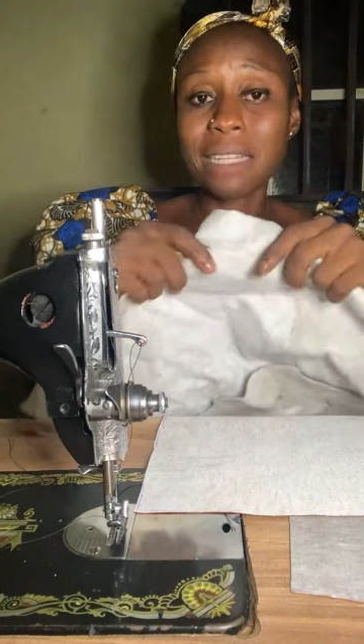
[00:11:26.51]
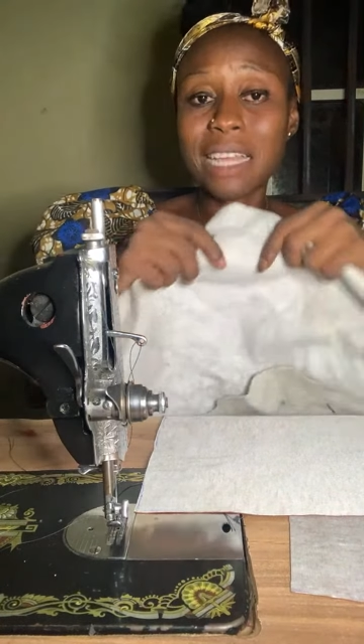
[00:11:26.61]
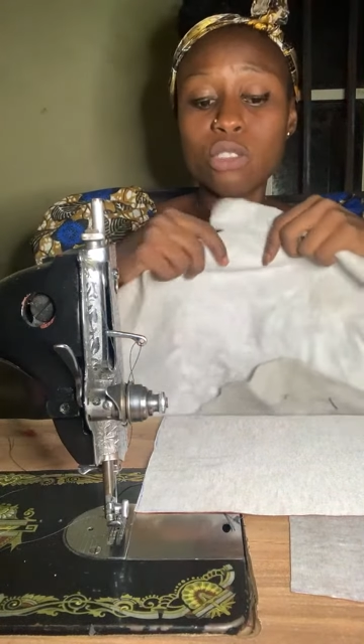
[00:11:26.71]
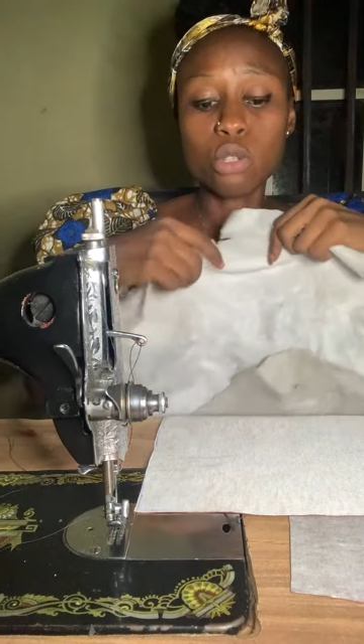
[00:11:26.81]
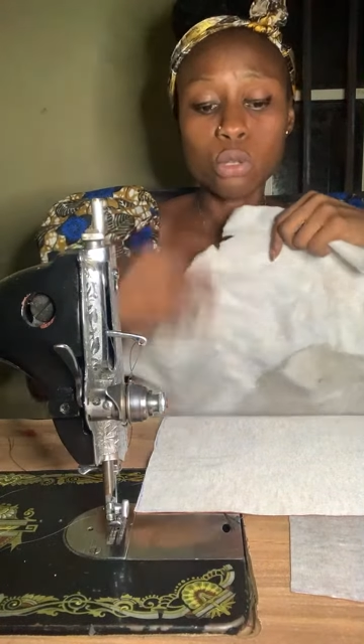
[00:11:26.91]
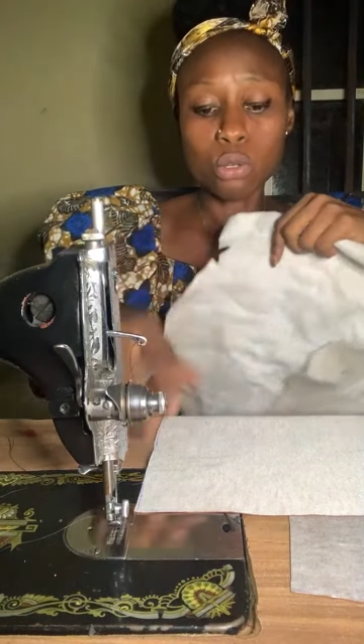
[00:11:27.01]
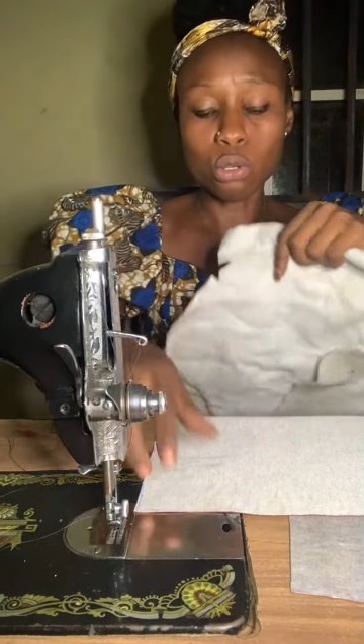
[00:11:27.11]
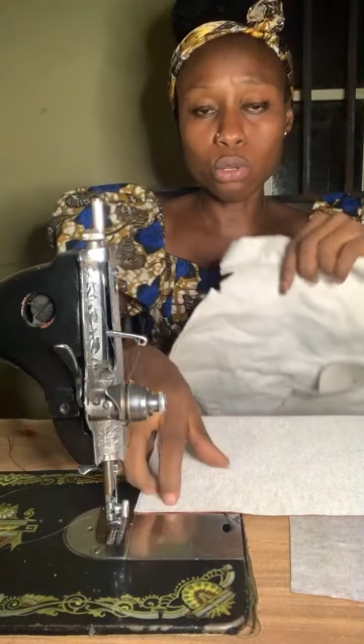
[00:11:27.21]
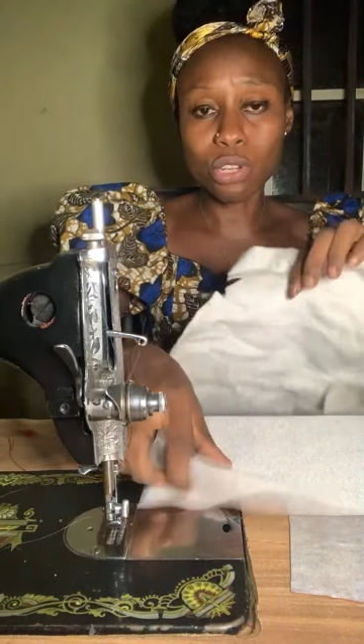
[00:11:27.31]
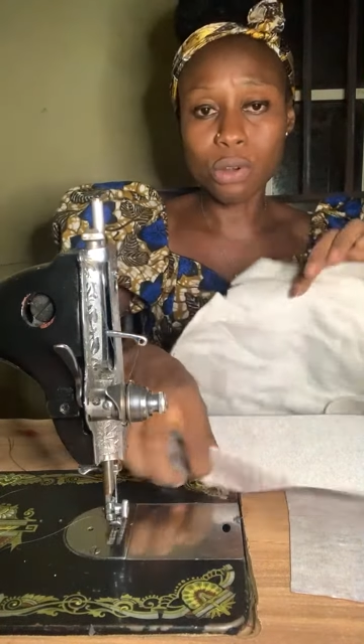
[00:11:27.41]
that you sew
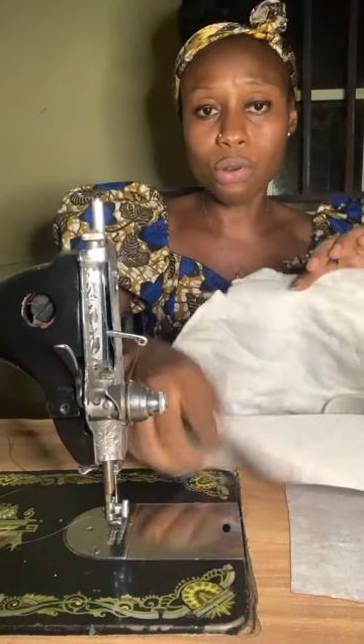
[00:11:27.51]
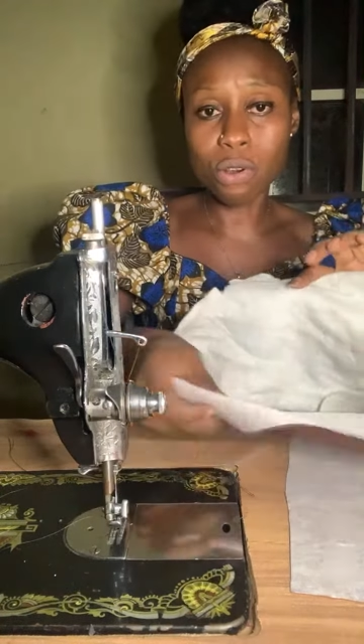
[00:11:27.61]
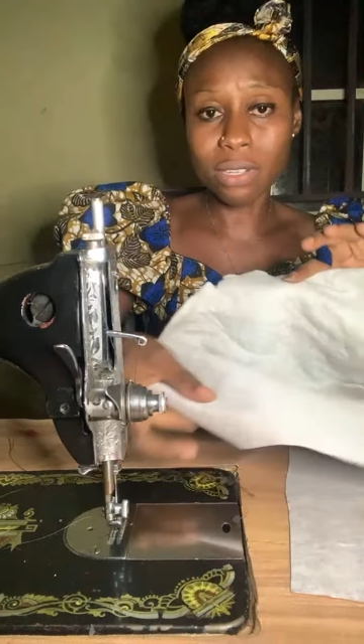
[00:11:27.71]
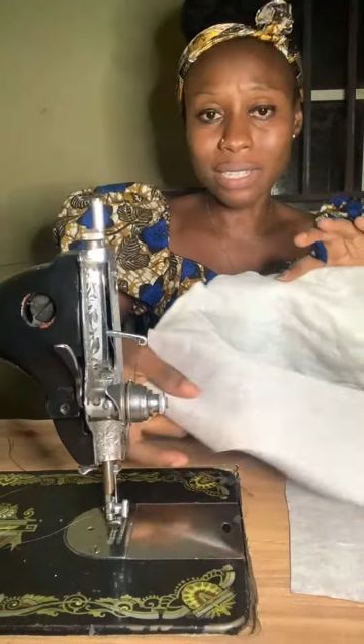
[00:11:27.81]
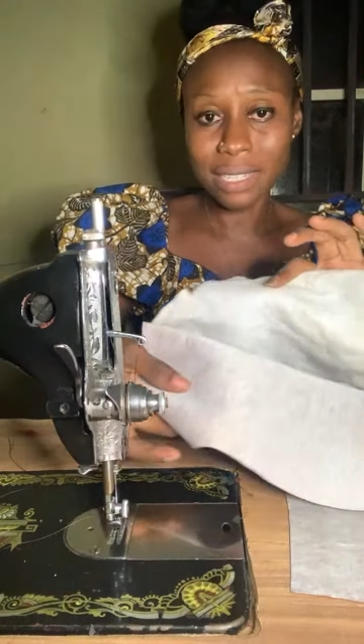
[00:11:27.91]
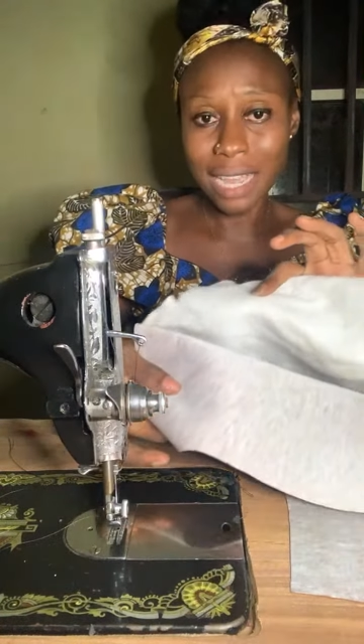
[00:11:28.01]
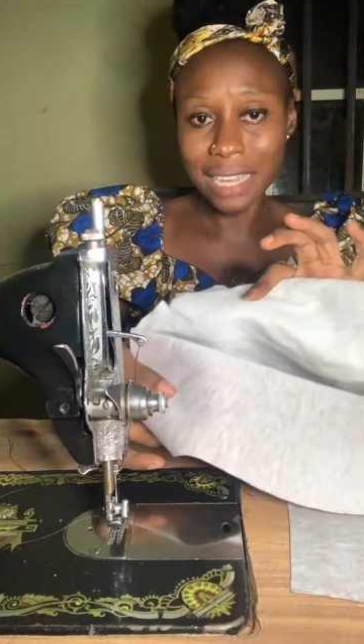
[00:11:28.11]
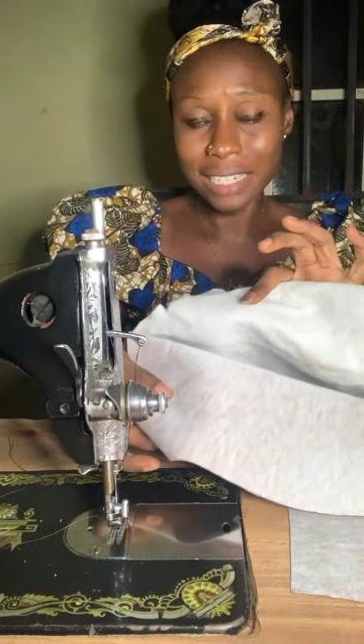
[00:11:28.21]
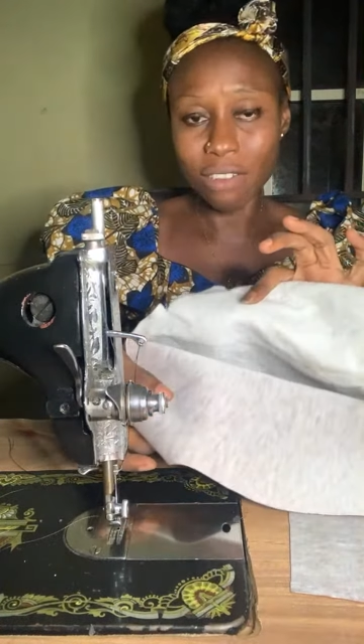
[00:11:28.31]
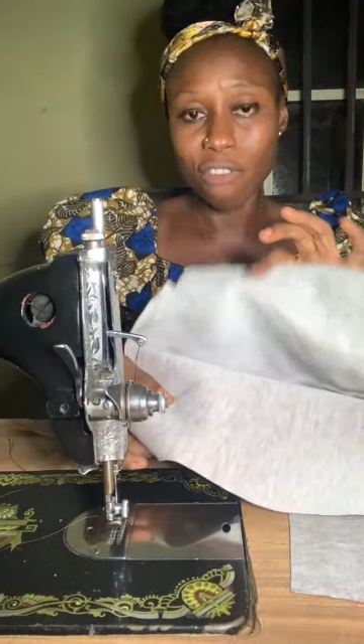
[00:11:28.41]
to the wrong
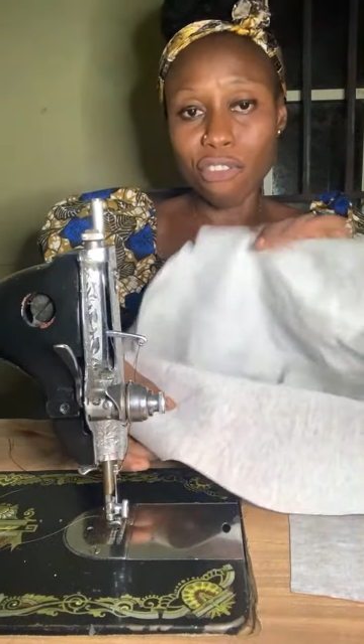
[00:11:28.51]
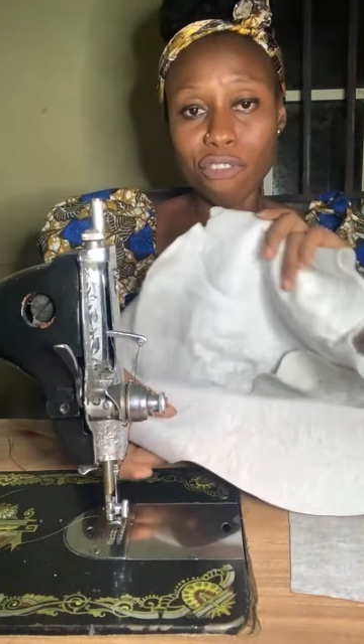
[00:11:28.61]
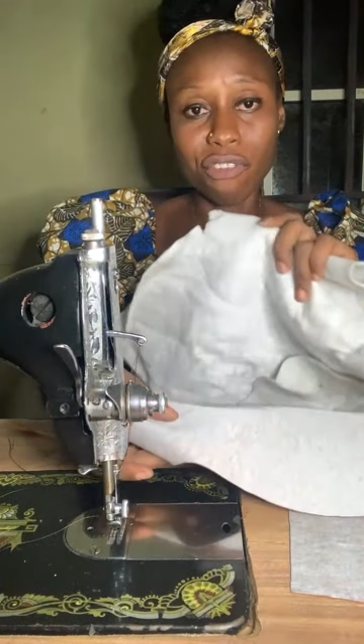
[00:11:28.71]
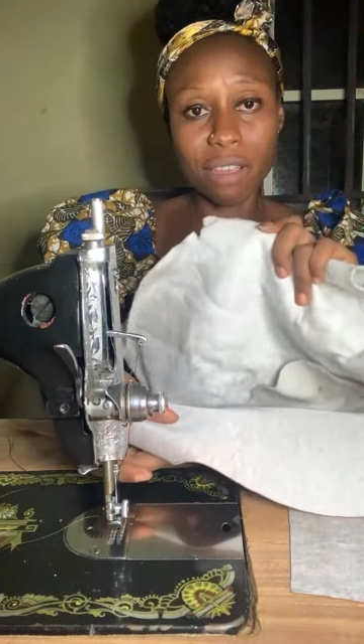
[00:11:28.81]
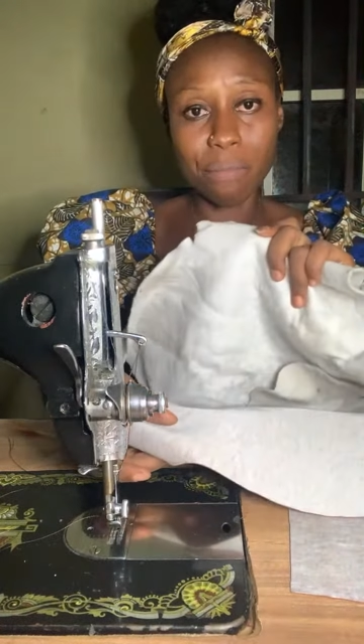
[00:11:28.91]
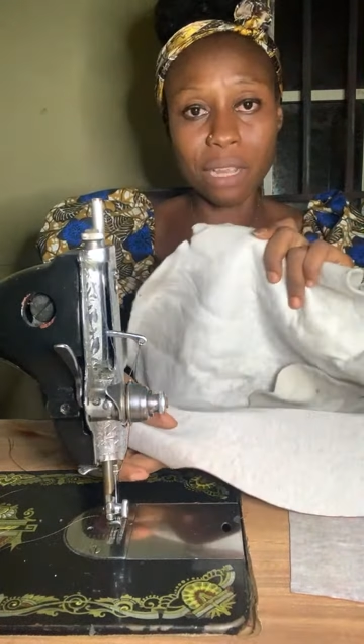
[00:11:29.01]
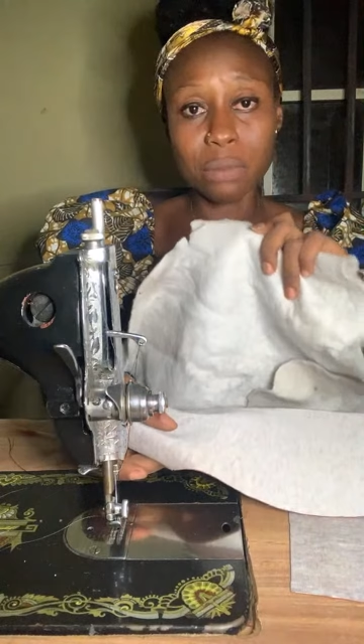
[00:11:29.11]
side of your fabric,